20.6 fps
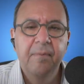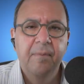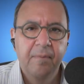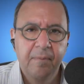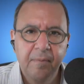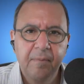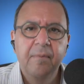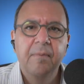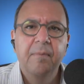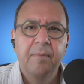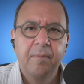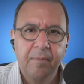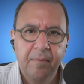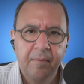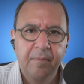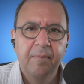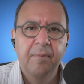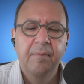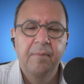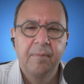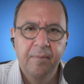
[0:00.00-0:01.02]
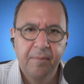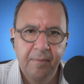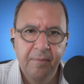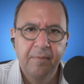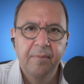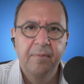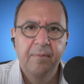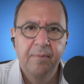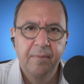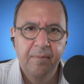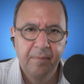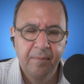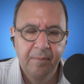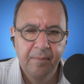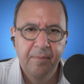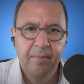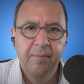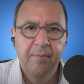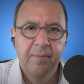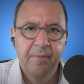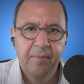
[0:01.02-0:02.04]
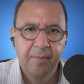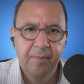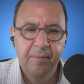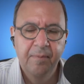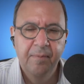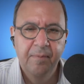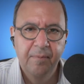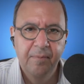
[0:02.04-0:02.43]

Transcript: instead of milestones, because too often